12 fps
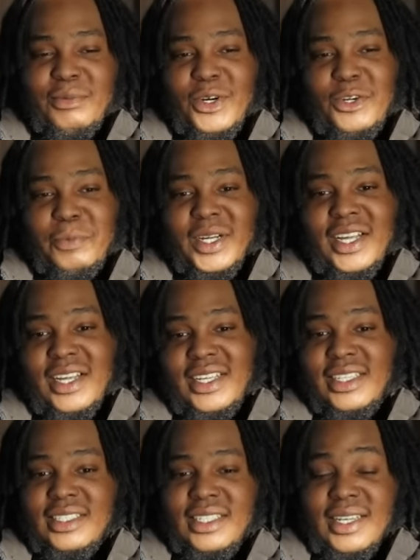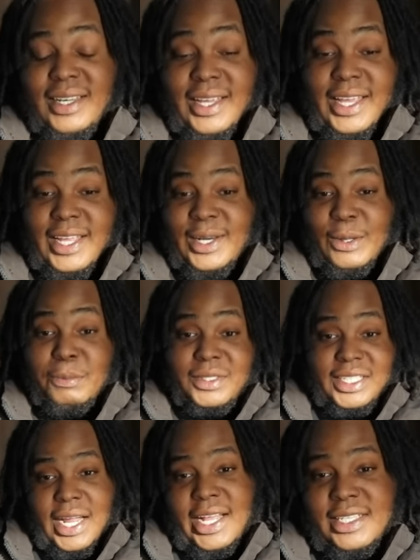bro, because in them
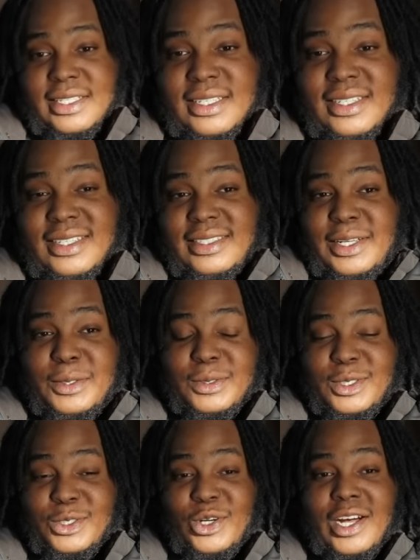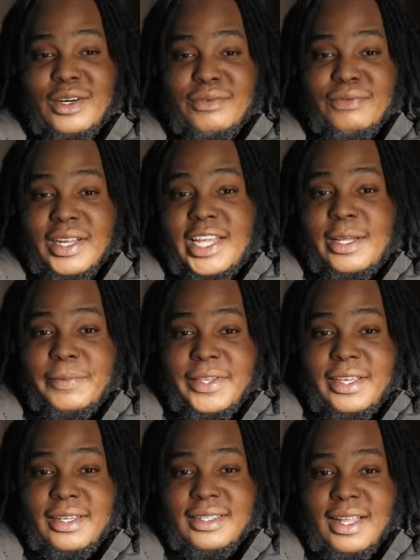chats, they used to try to flame
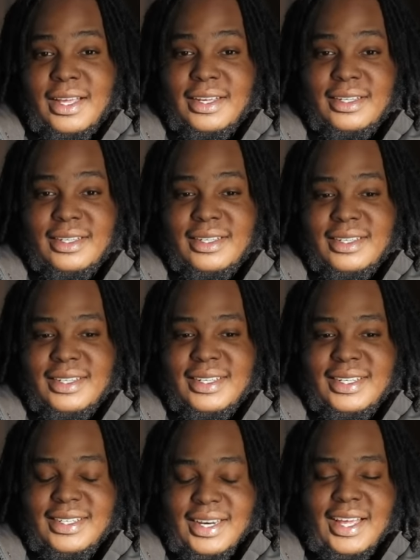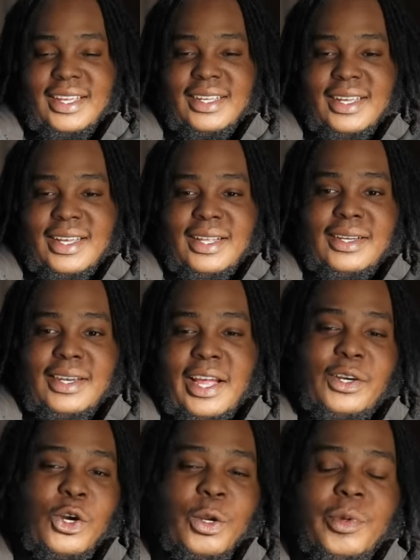Yeat. Like for real. Like
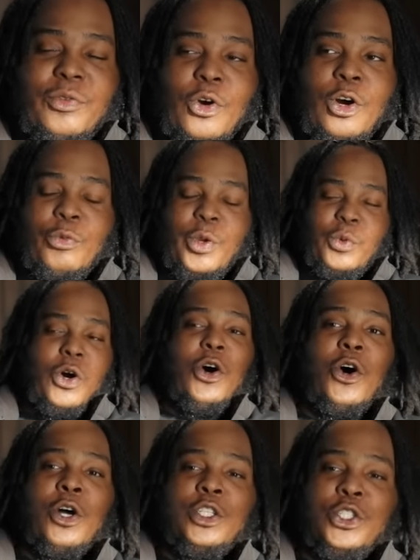like don't get me wrong, we would all